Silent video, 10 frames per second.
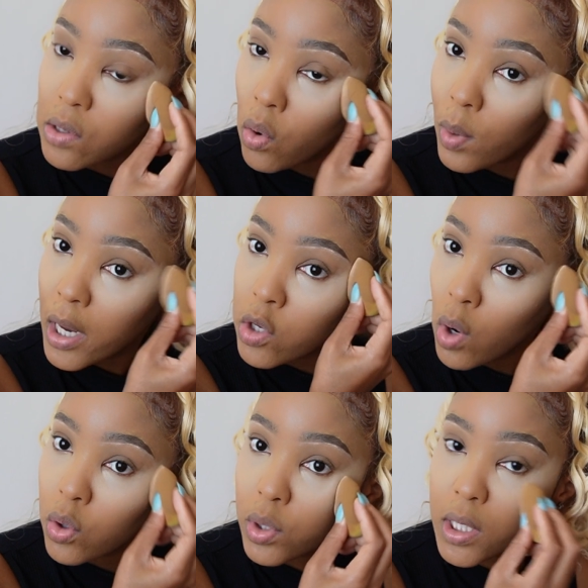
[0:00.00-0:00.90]
Or when are
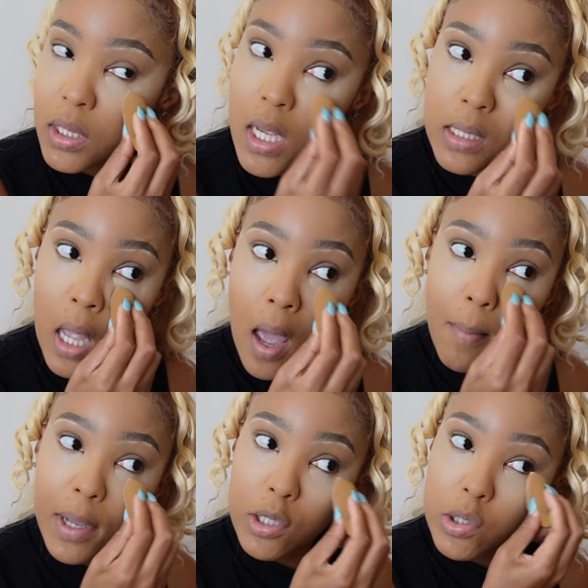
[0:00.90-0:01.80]
you good at this?
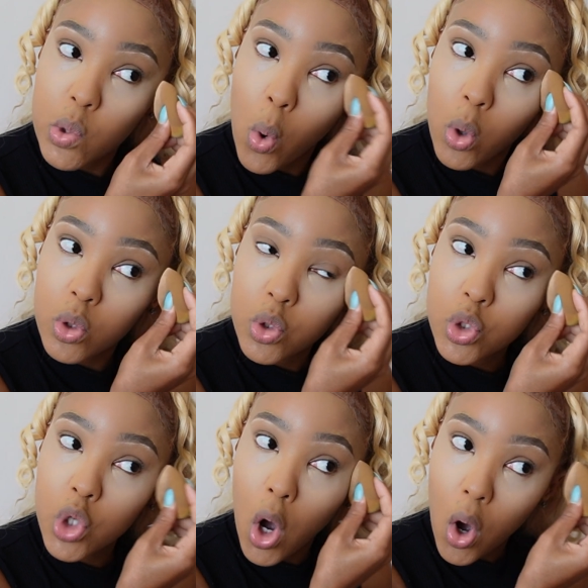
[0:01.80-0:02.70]
But it's your
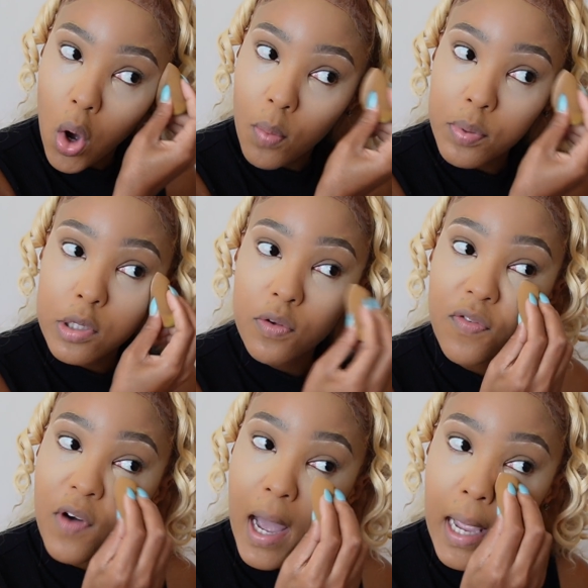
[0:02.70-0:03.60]
job to
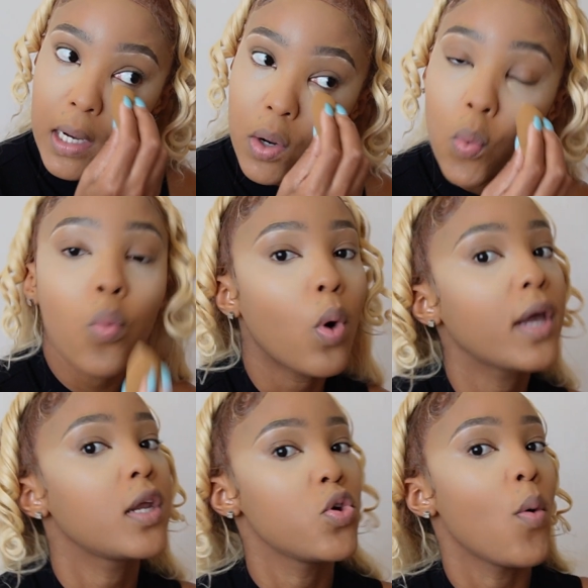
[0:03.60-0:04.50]
find
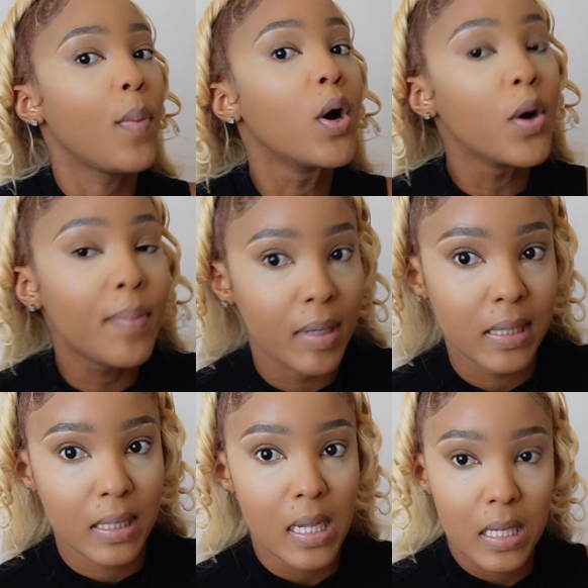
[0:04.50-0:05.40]
what your
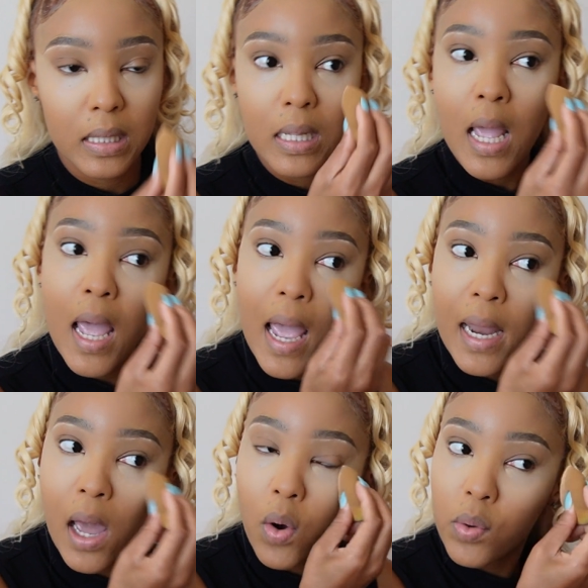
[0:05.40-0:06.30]
purpose is. And
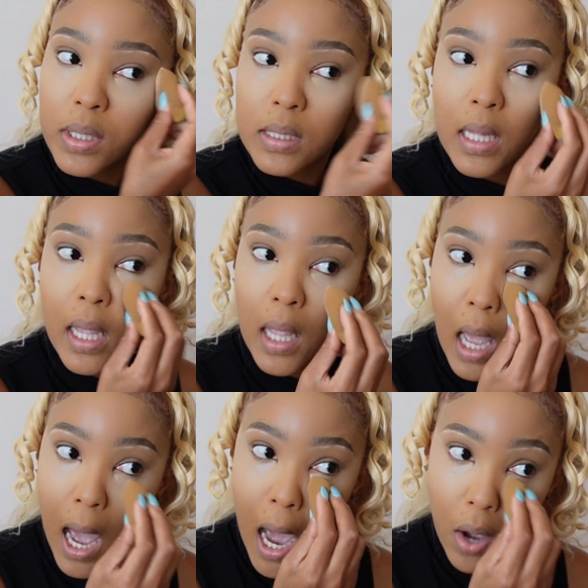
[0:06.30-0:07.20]
I always say,
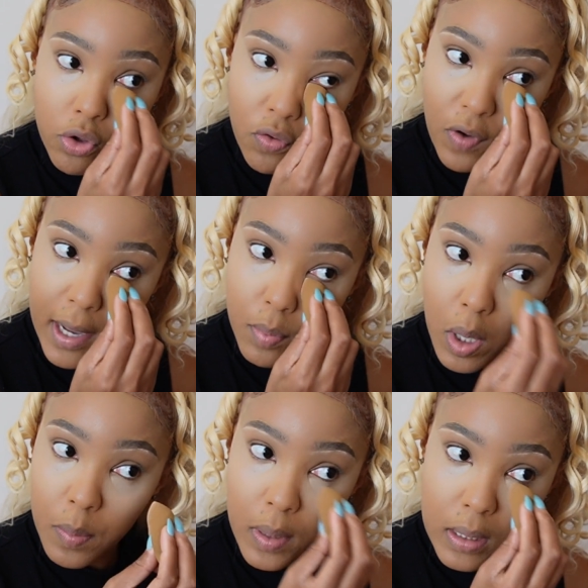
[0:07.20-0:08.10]
how you find
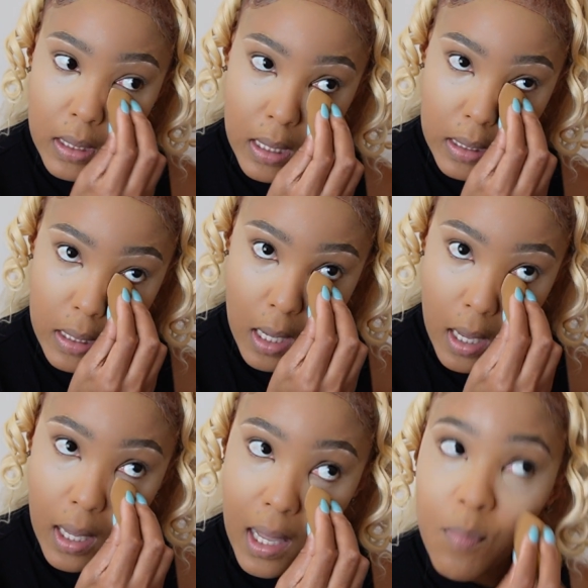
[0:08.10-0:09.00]
purpose is,
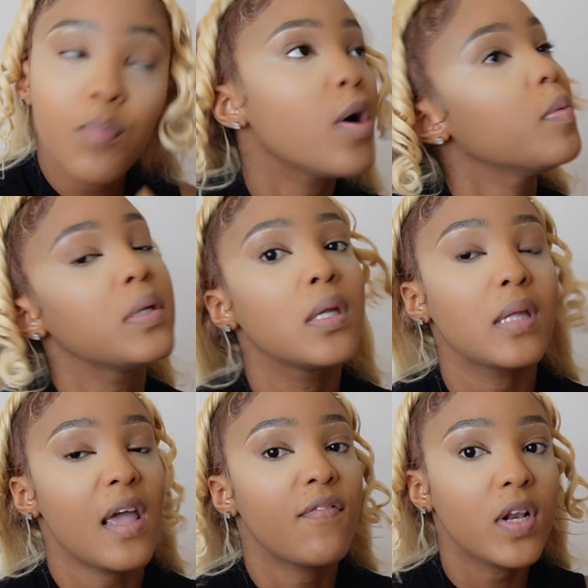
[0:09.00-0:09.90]
purpose is
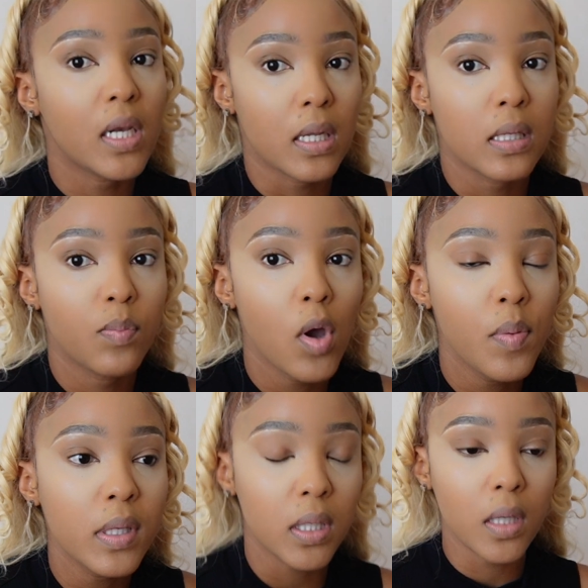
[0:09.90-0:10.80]
effortless.
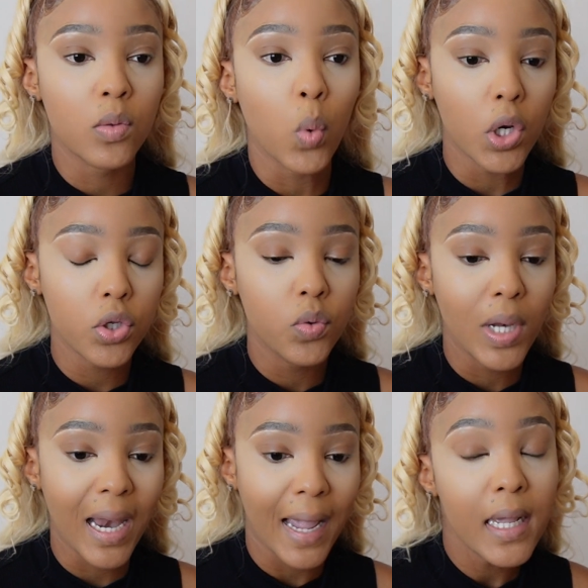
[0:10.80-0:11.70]
Purpose is what you
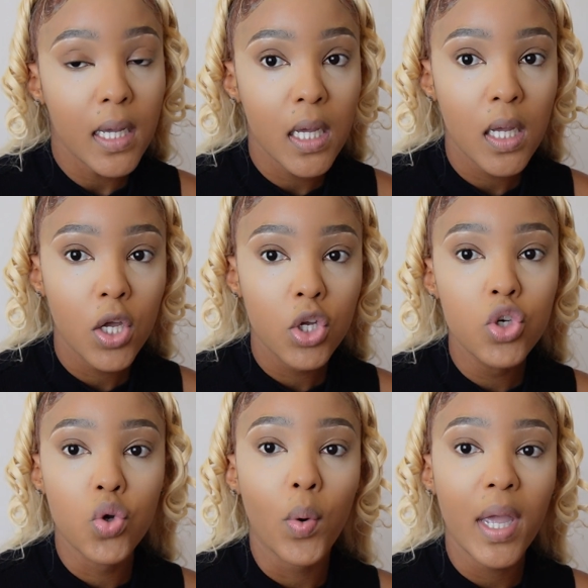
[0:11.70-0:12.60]
like
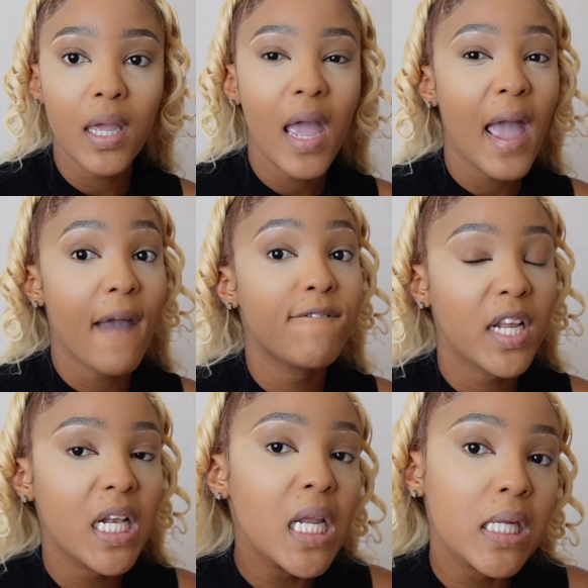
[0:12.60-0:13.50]
doing
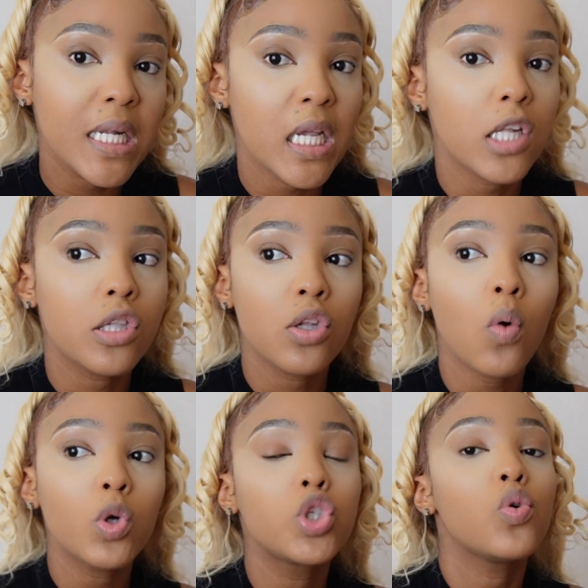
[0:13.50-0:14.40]
effortlessly. It's not
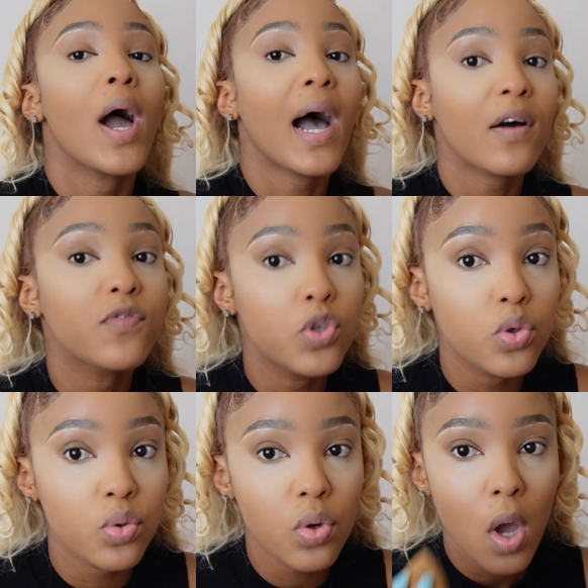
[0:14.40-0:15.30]
what you have to
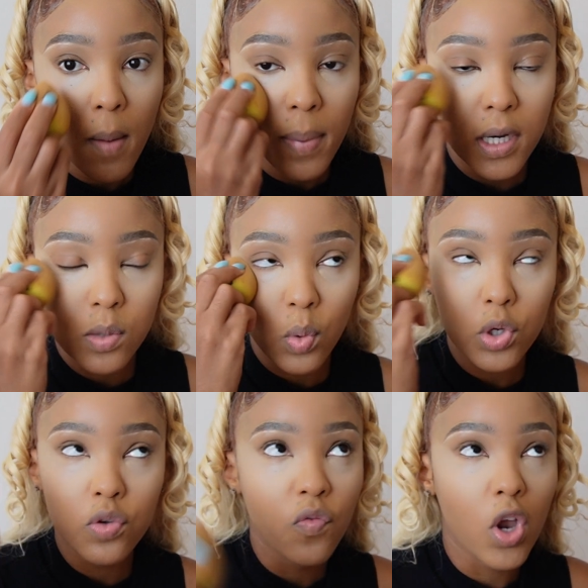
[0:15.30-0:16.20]
do, but it's what
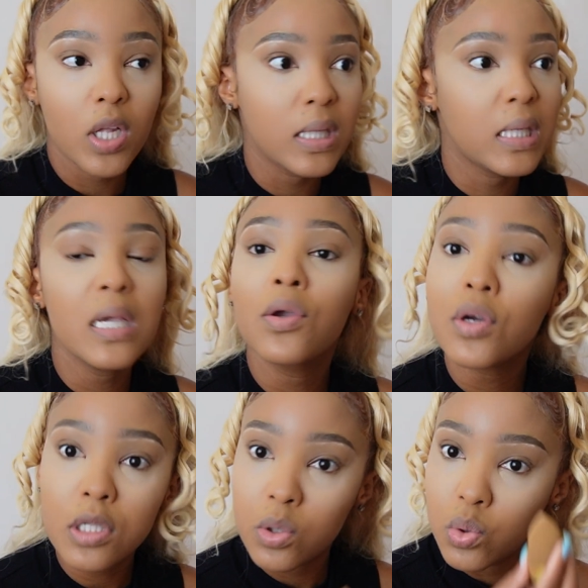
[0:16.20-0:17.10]
you
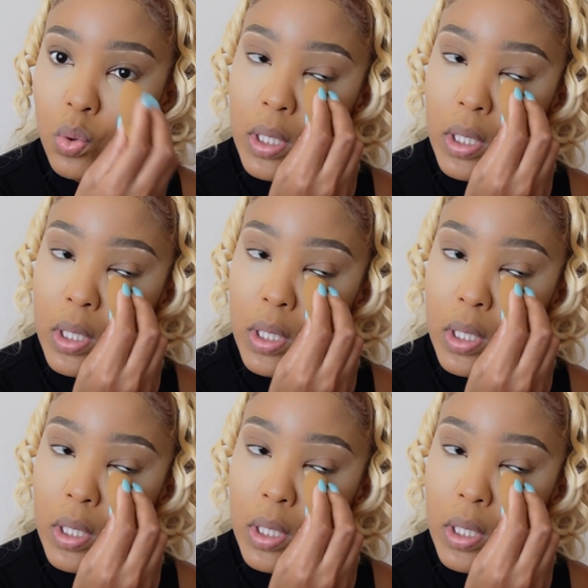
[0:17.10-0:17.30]
volunteer to do.